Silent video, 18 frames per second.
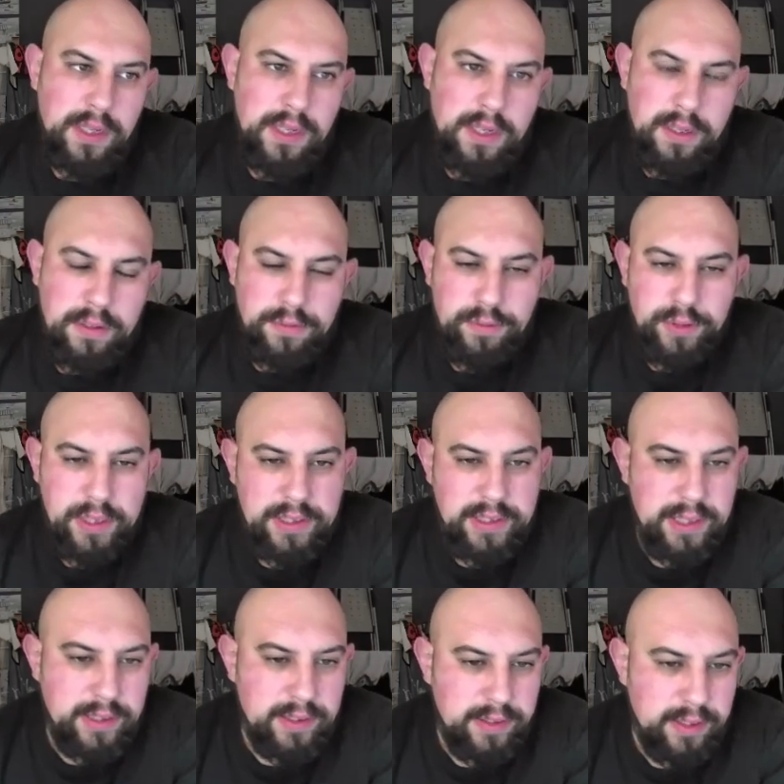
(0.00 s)

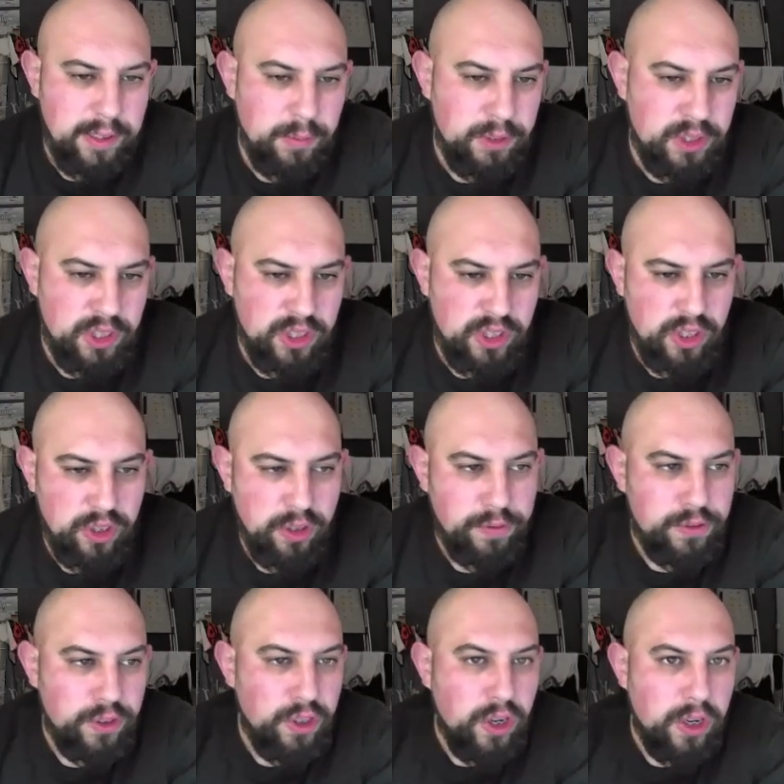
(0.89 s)
360, which is
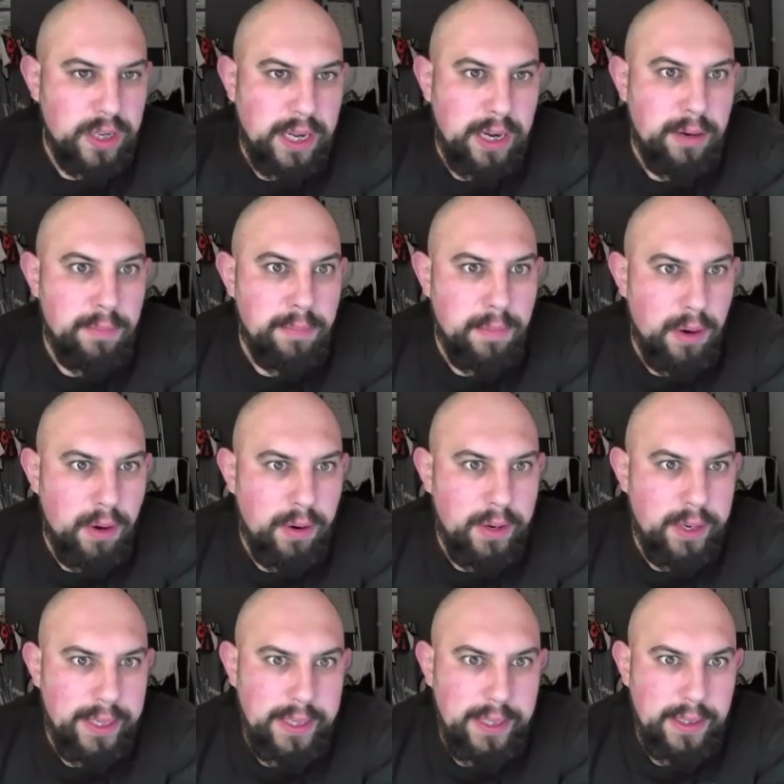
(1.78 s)
enough to knock out
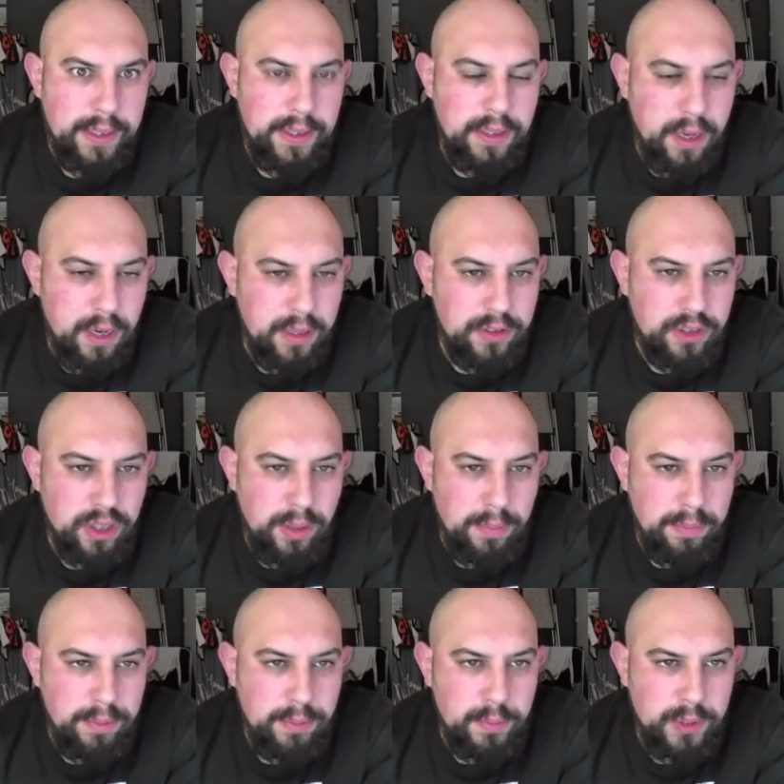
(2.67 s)
my
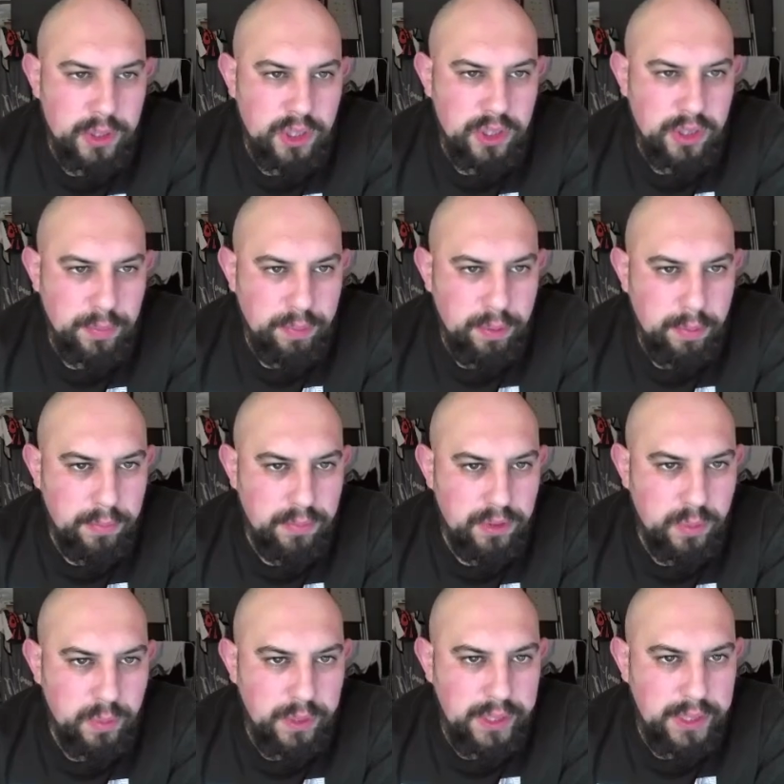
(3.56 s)
Garchomp, which is a problem.
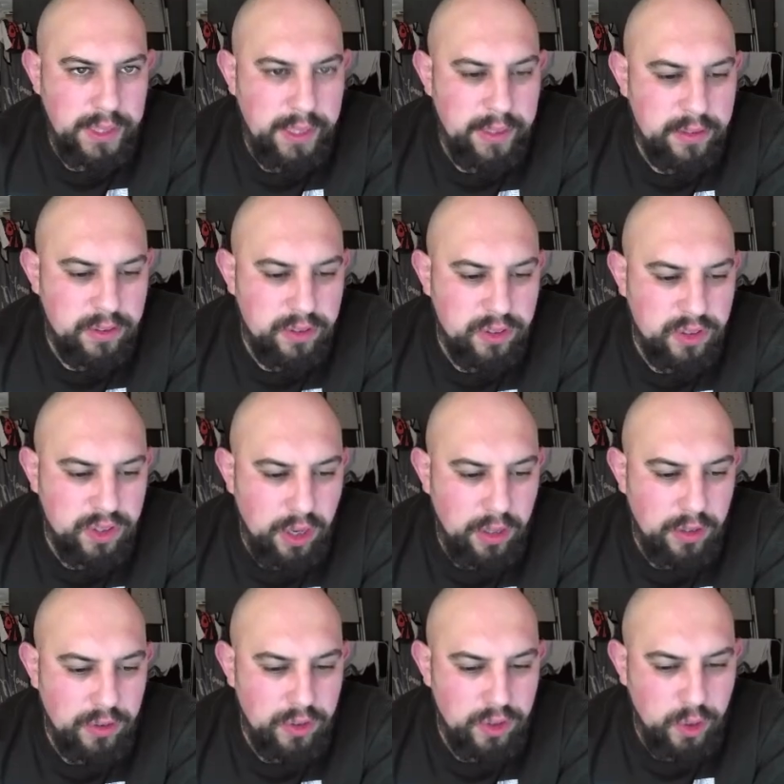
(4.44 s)
So we need to
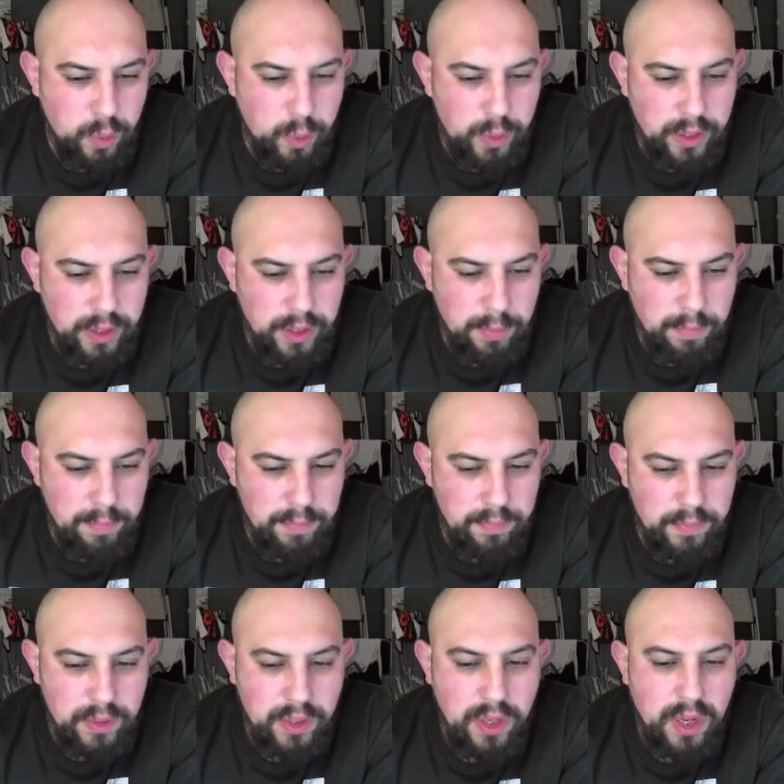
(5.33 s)
start nuking them
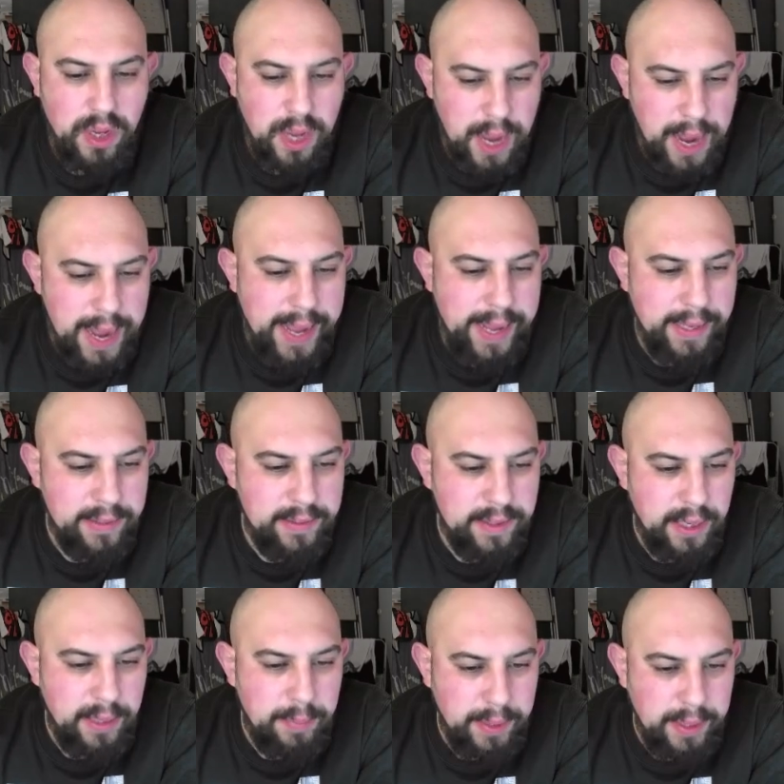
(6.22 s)

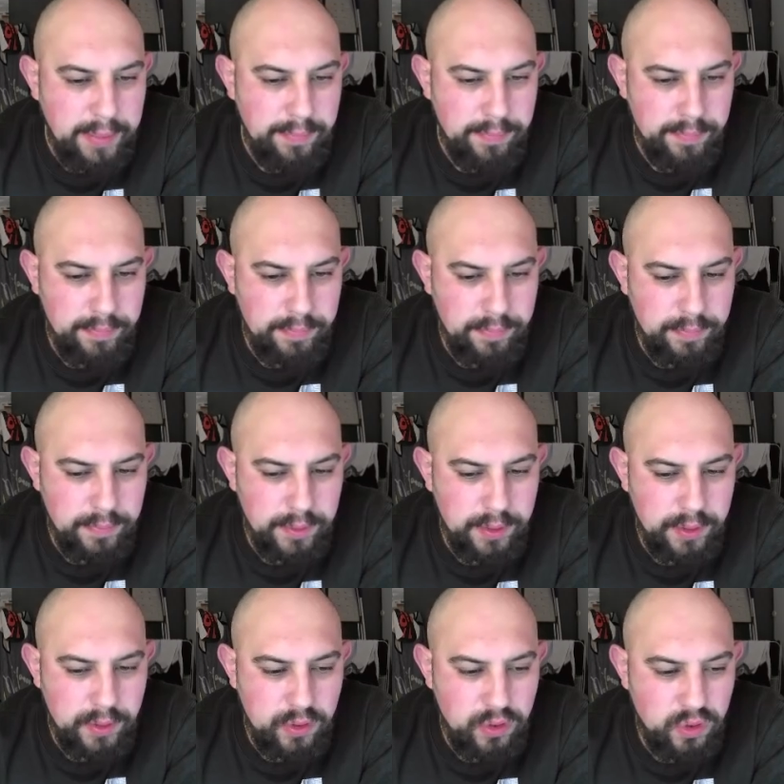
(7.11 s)
ASAP.
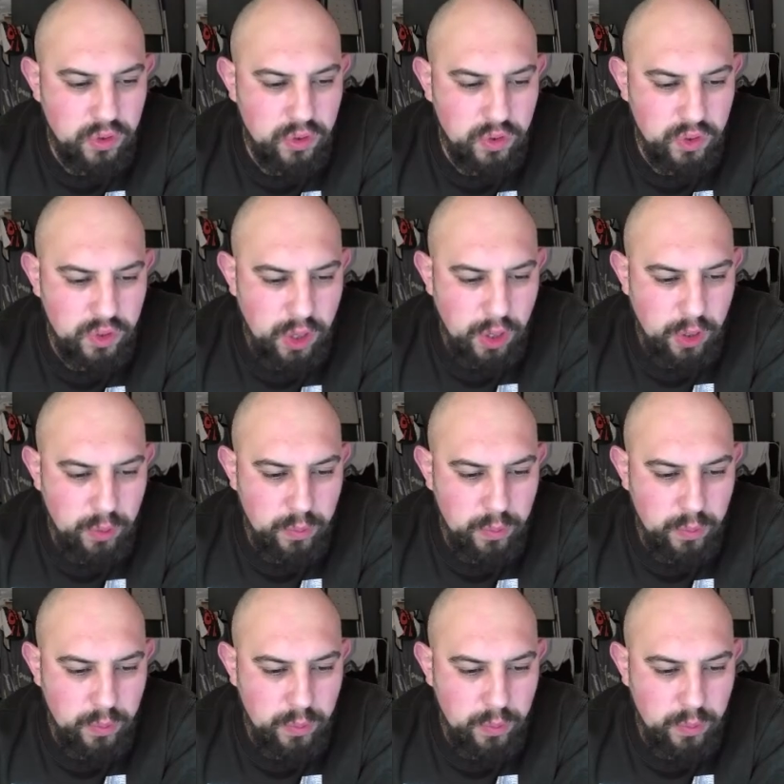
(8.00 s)
So